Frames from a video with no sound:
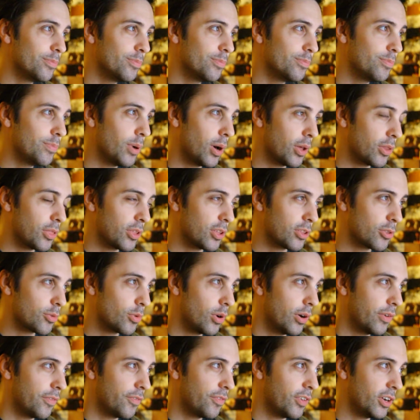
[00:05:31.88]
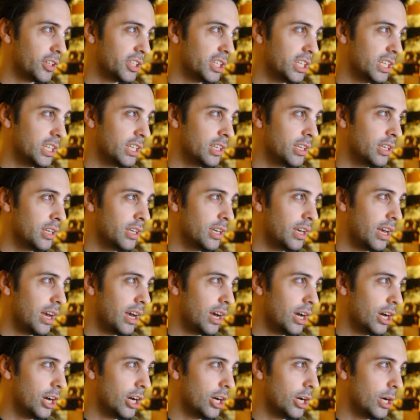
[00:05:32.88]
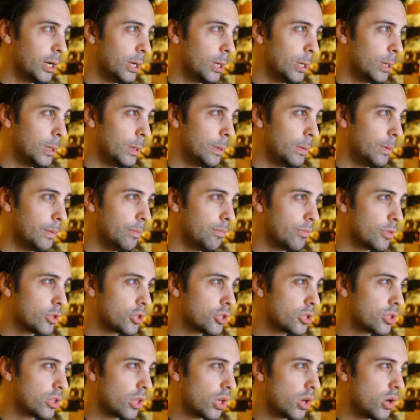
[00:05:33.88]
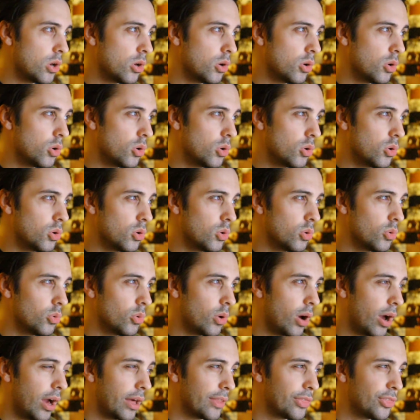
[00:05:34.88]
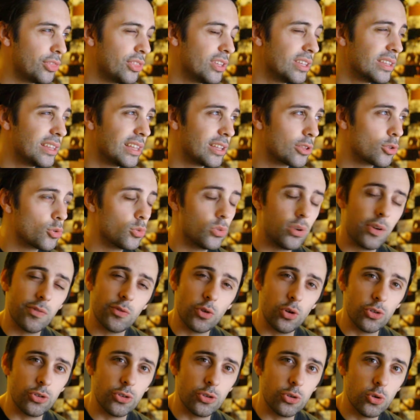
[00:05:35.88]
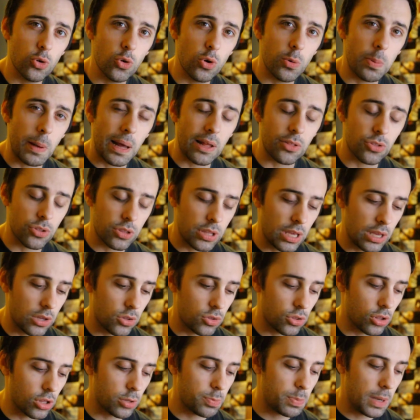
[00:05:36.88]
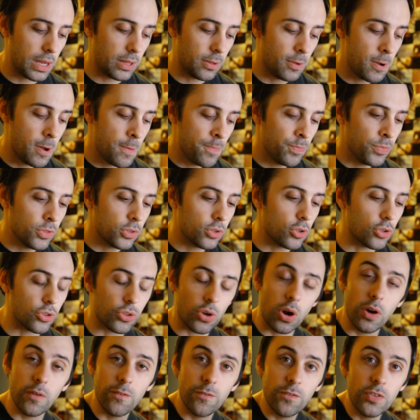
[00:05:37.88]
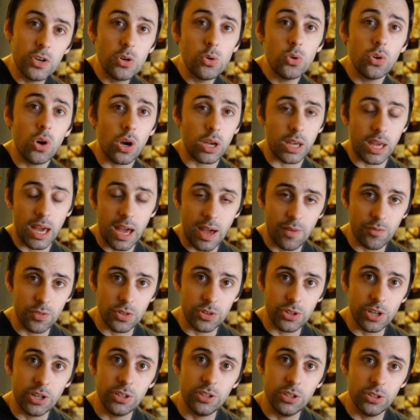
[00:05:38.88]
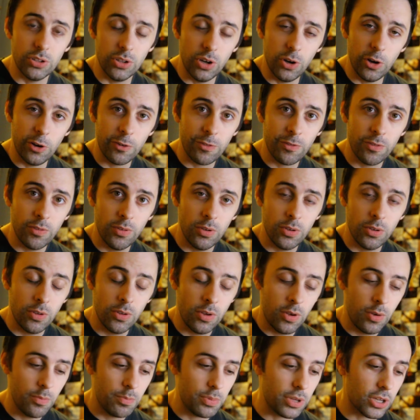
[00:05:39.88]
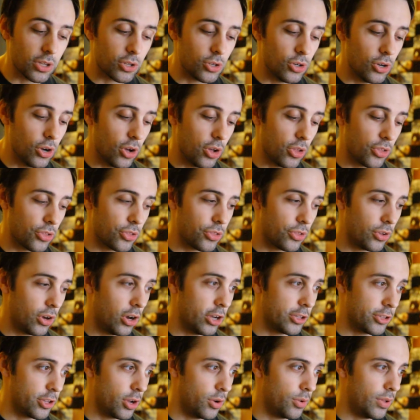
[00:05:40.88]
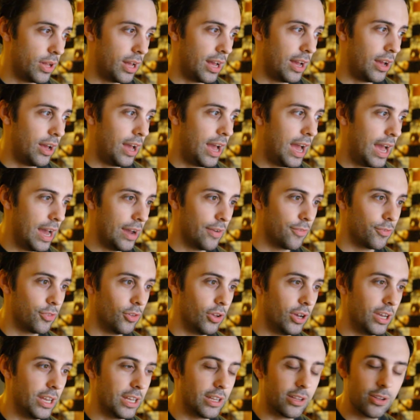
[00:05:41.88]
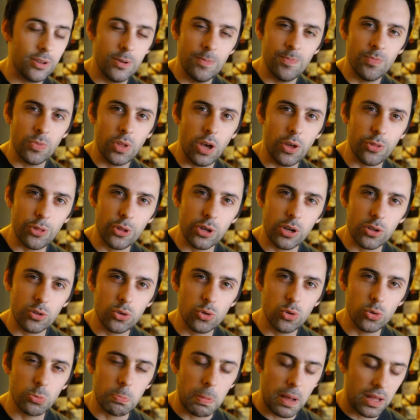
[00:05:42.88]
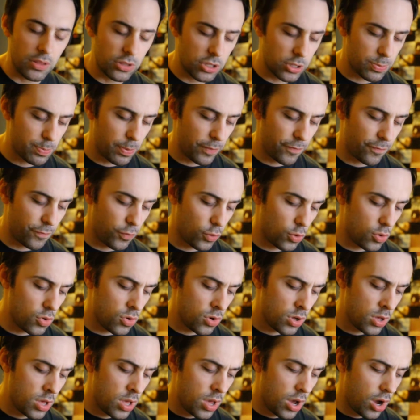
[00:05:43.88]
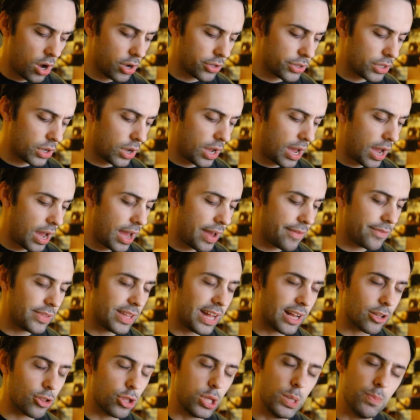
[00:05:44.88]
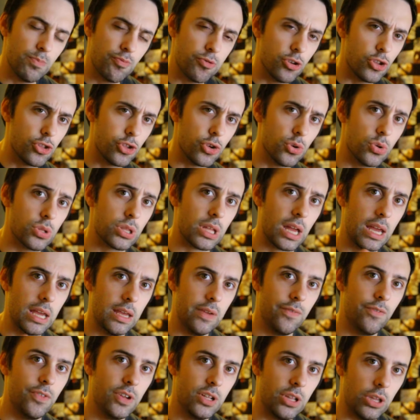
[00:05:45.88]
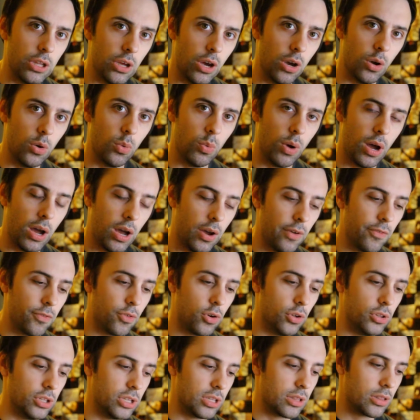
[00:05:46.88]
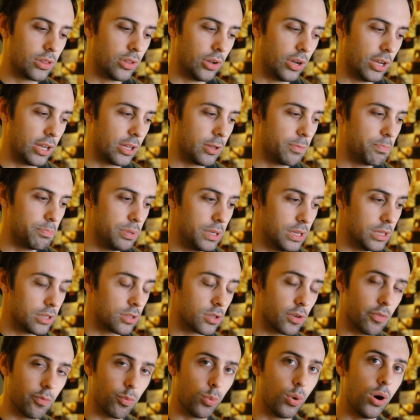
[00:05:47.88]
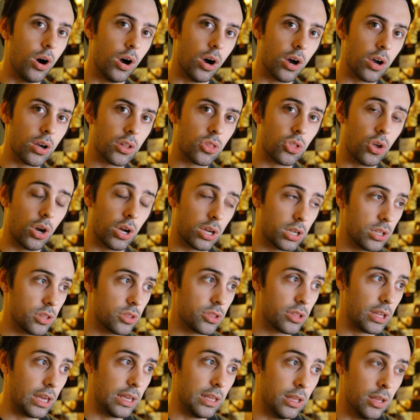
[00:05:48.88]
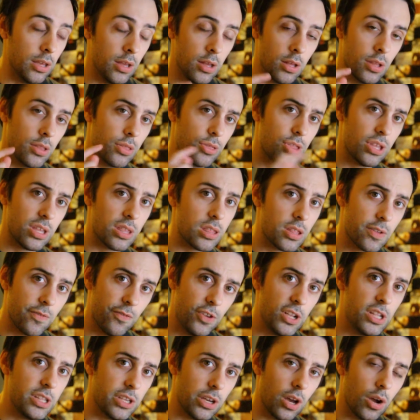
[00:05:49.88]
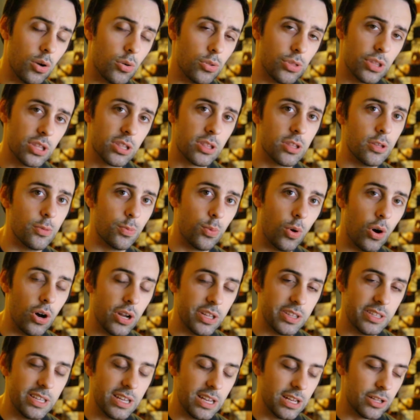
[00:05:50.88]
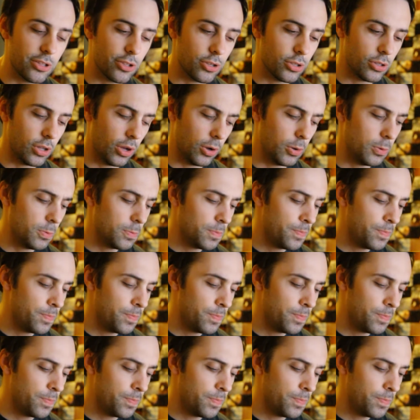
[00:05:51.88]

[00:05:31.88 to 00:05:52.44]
I think it's quite funny. So I think that's all I've got to talk about today, because I feel like I haven't done enough, because I don't have, like, I think I talked about this before. I haven't actually produced a video where I've got this like piece of work that I can say, this video, this is what I did, you know.